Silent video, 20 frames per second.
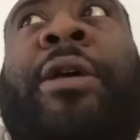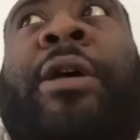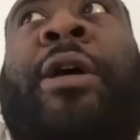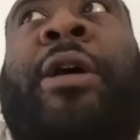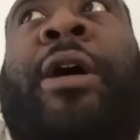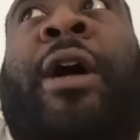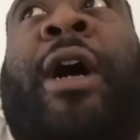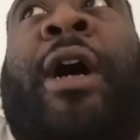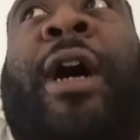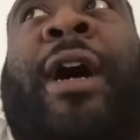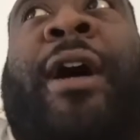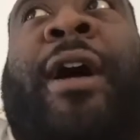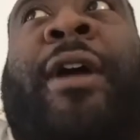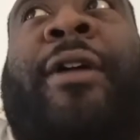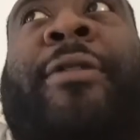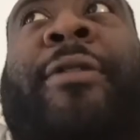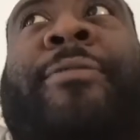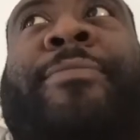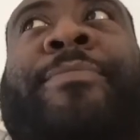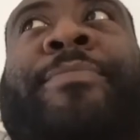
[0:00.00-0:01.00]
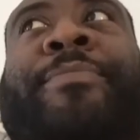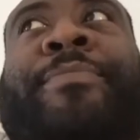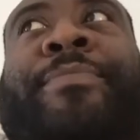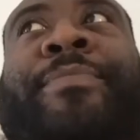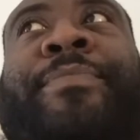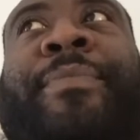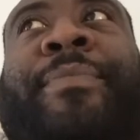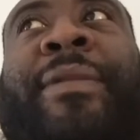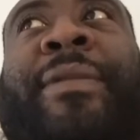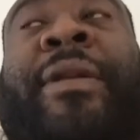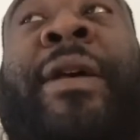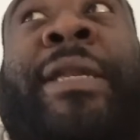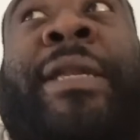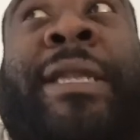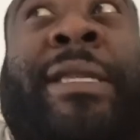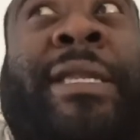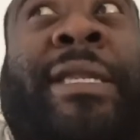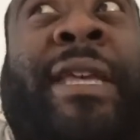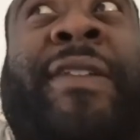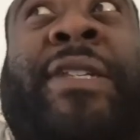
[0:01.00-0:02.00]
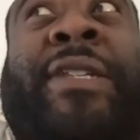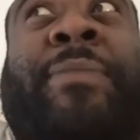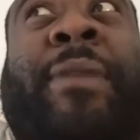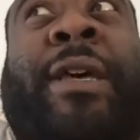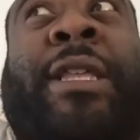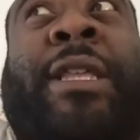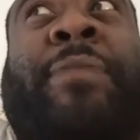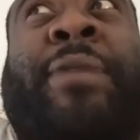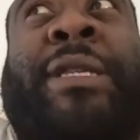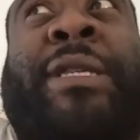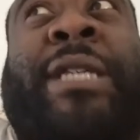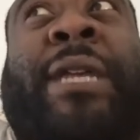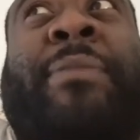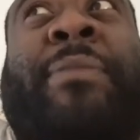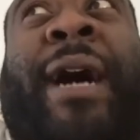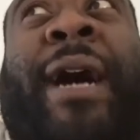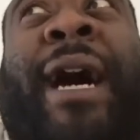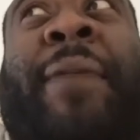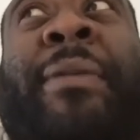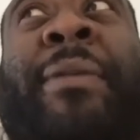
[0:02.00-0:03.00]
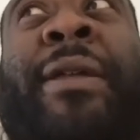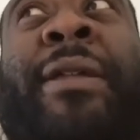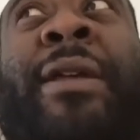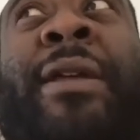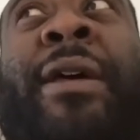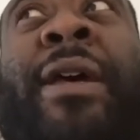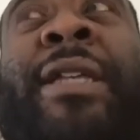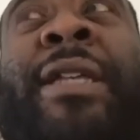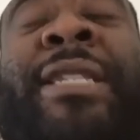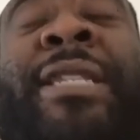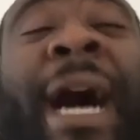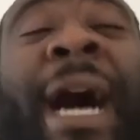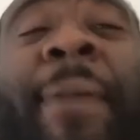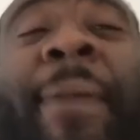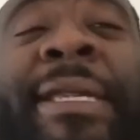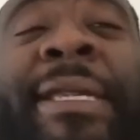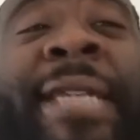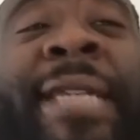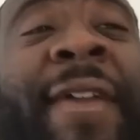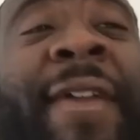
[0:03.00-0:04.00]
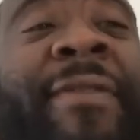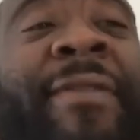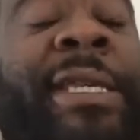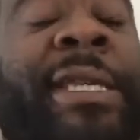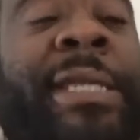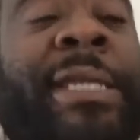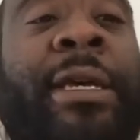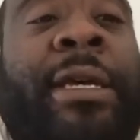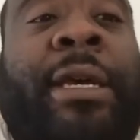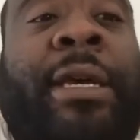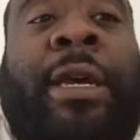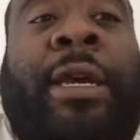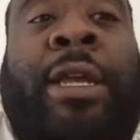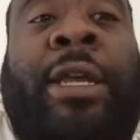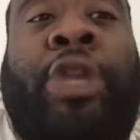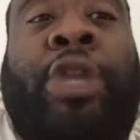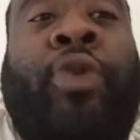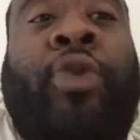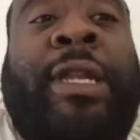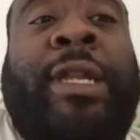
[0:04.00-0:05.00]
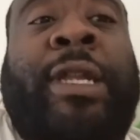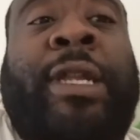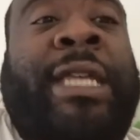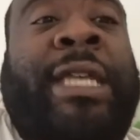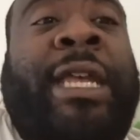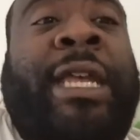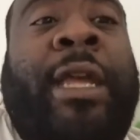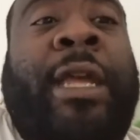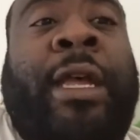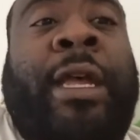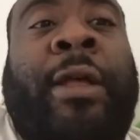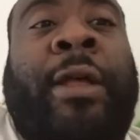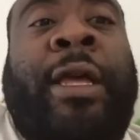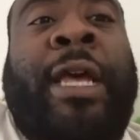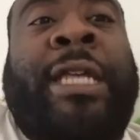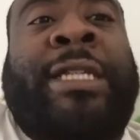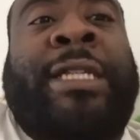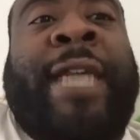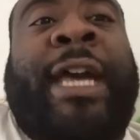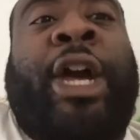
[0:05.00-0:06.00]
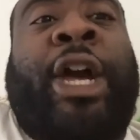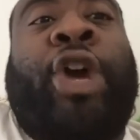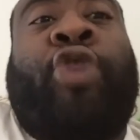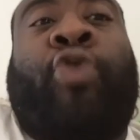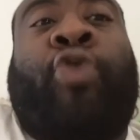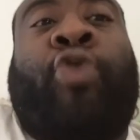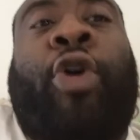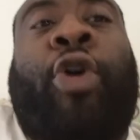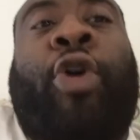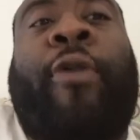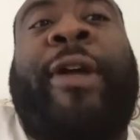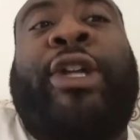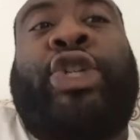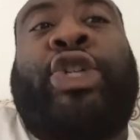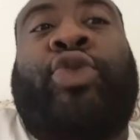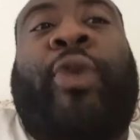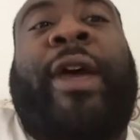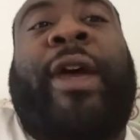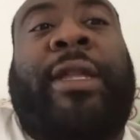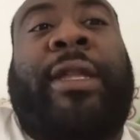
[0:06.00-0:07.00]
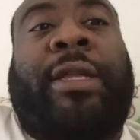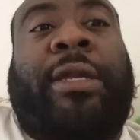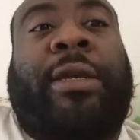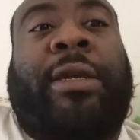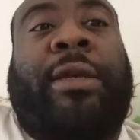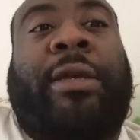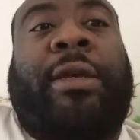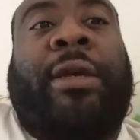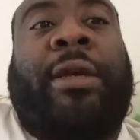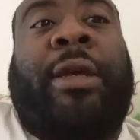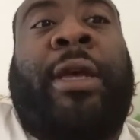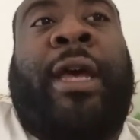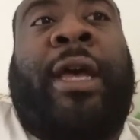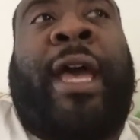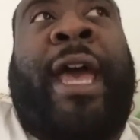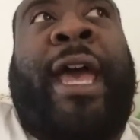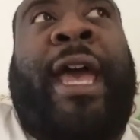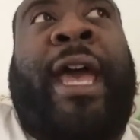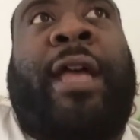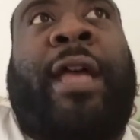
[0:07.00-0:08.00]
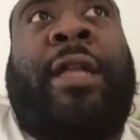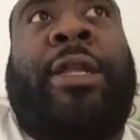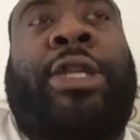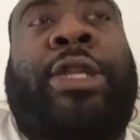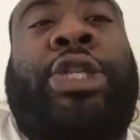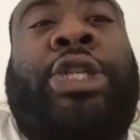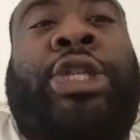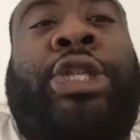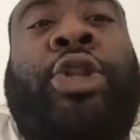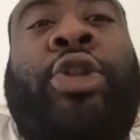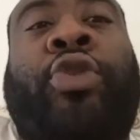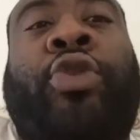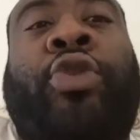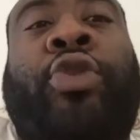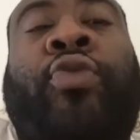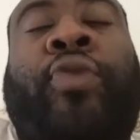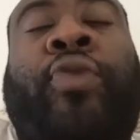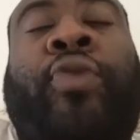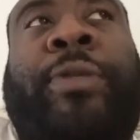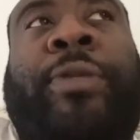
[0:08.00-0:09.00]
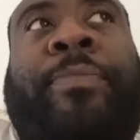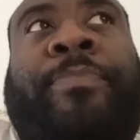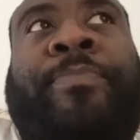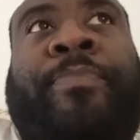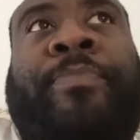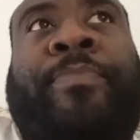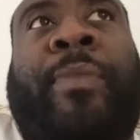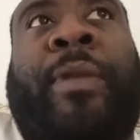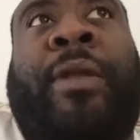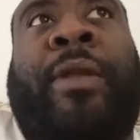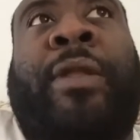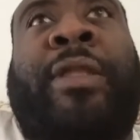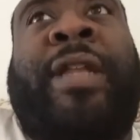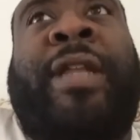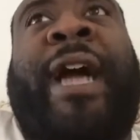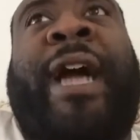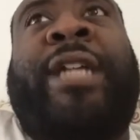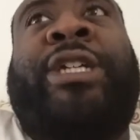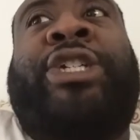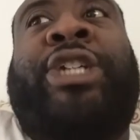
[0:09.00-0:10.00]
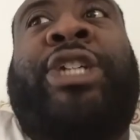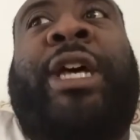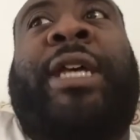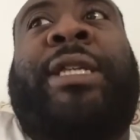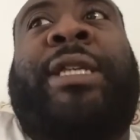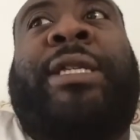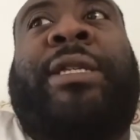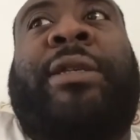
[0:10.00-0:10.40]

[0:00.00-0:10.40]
like I said, Steve Smith, Masen Muhammad, Thomas Davis. You can see it's like a growing trend. And to lose not just